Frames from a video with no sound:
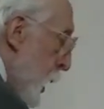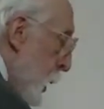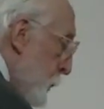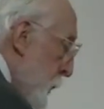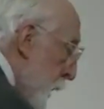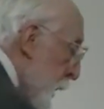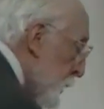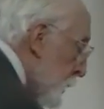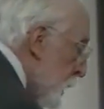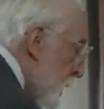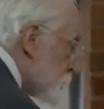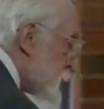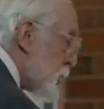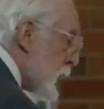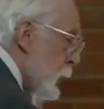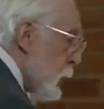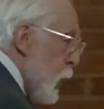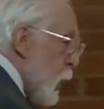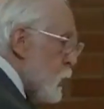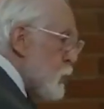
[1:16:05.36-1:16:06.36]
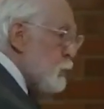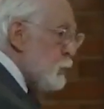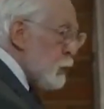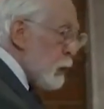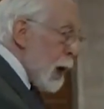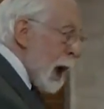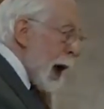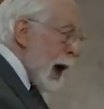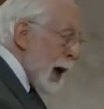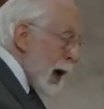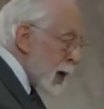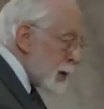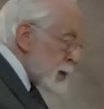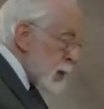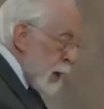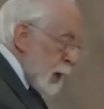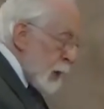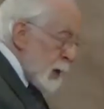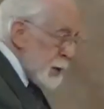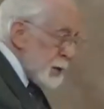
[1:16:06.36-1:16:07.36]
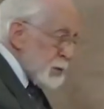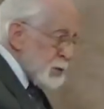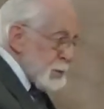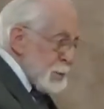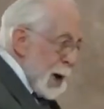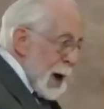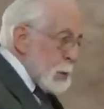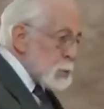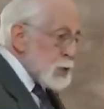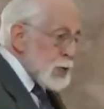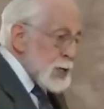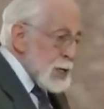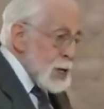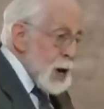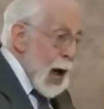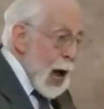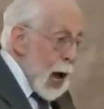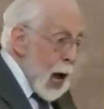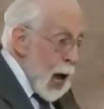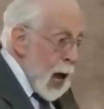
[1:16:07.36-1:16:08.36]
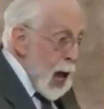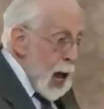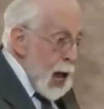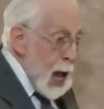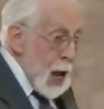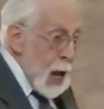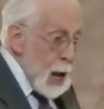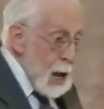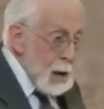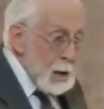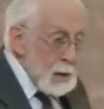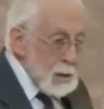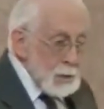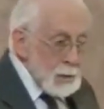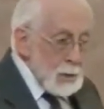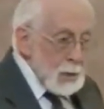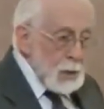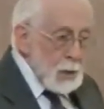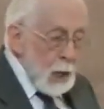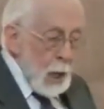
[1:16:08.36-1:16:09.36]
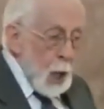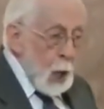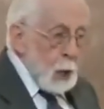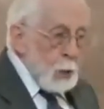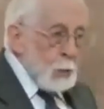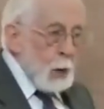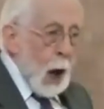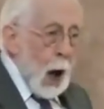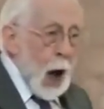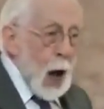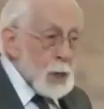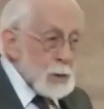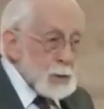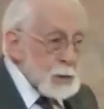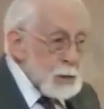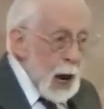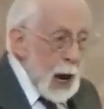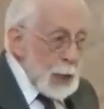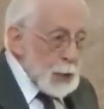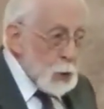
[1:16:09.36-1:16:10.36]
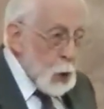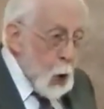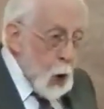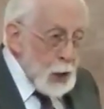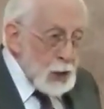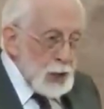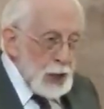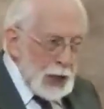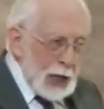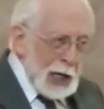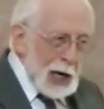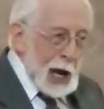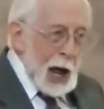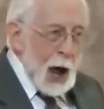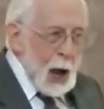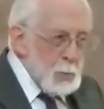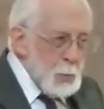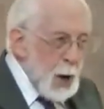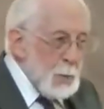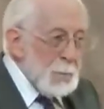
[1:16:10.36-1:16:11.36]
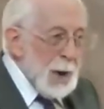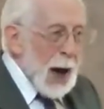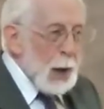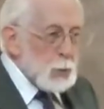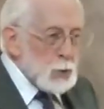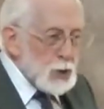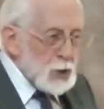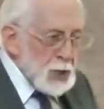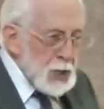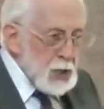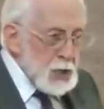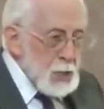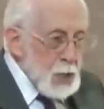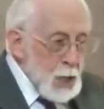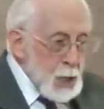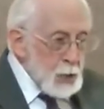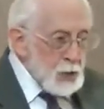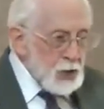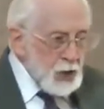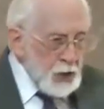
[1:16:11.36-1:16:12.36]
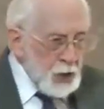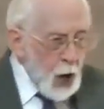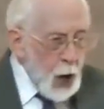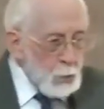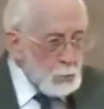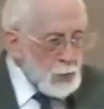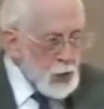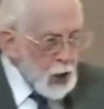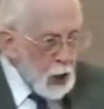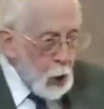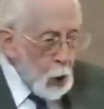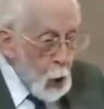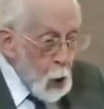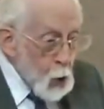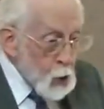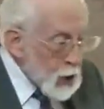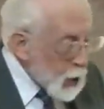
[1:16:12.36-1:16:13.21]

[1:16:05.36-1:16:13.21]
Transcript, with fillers: because their own pride is mountain high. God's not going to climb a mountain to come to you.